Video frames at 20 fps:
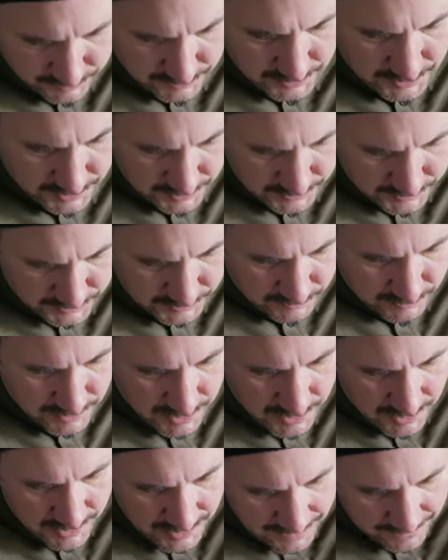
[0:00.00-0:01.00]
looking, so
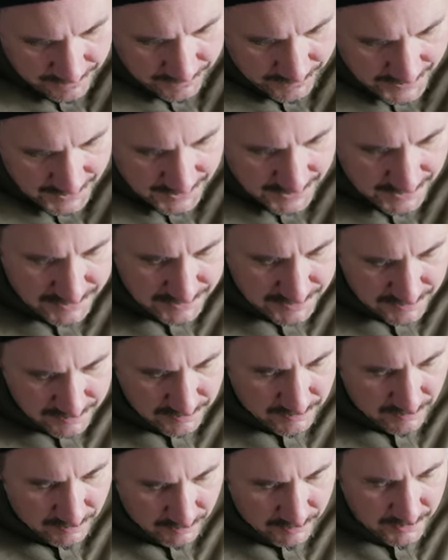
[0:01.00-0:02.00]
it's
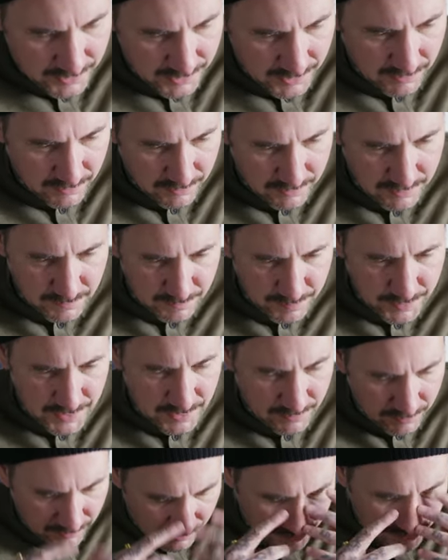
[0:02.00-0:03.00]
not looking on the
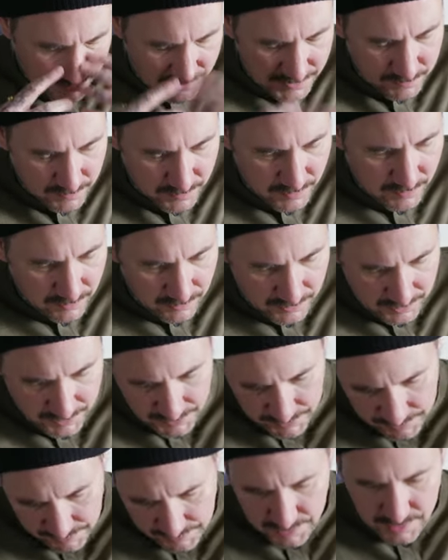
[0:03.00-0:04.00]
peel, but it's more
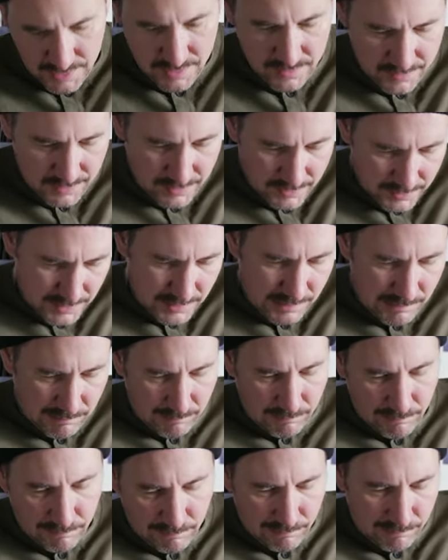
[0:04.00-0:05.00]
looking down and it's like,
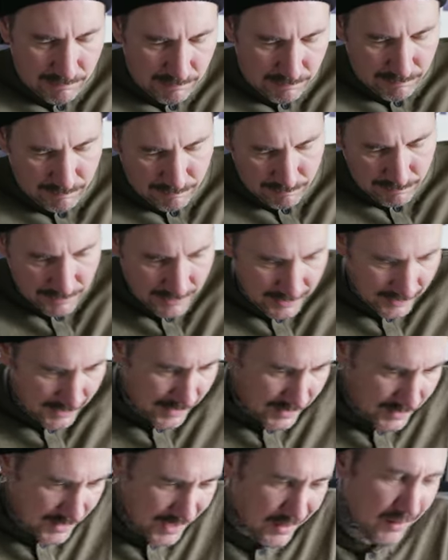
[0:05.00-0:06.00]

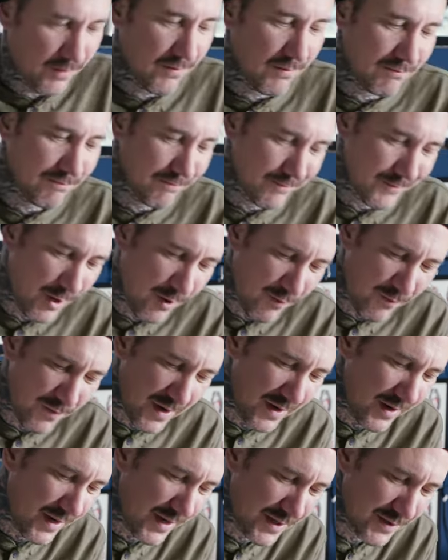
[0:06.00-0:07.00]
kind of
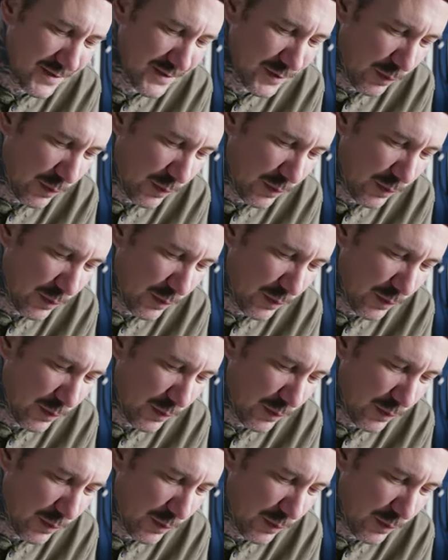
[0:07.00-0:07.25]
like a